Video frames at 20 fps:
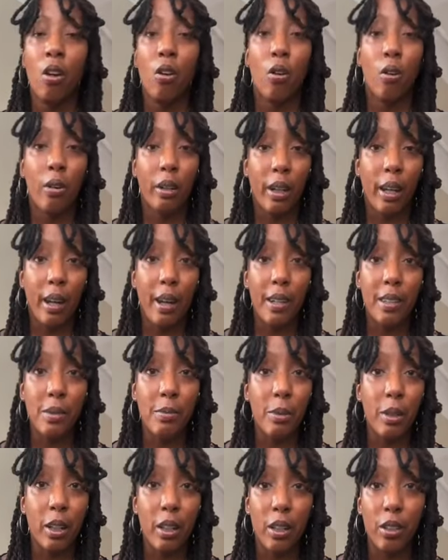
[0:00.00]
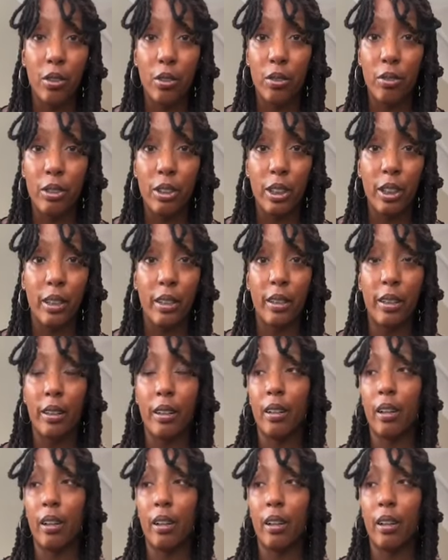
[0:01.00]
orgasmic energy